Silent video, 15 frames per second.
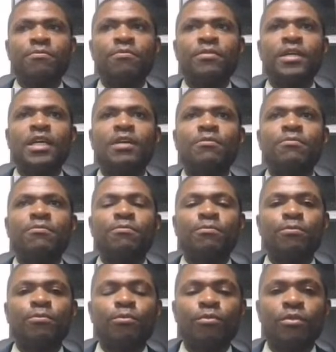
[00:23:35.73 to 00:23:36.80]
If
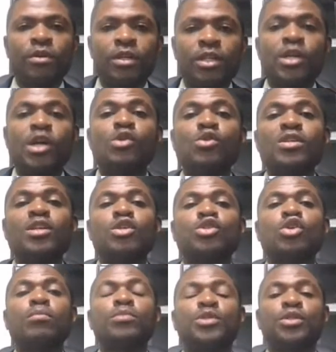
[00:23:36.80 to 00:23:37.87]
those
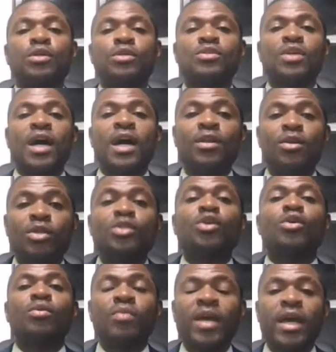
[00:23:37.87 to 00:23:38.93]
assumptions are not
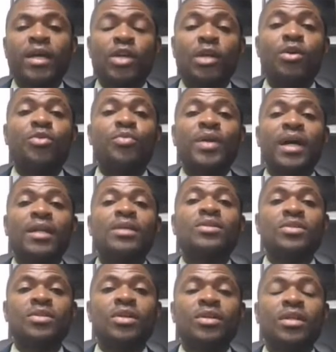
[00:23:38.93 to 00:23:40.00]
correct, are not
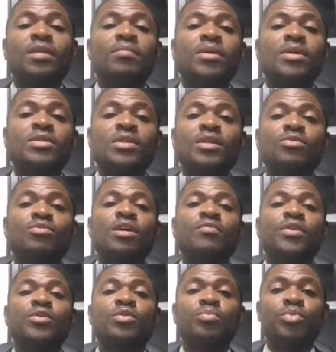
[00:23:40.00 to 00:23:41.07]
realistic, then it means that the
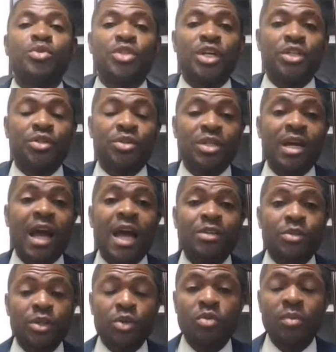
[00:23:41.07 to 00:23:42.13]
revenue projections are
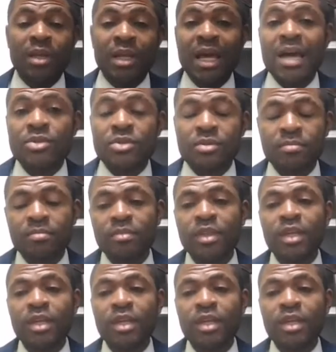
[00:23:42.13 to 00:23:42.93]
actually going to be less.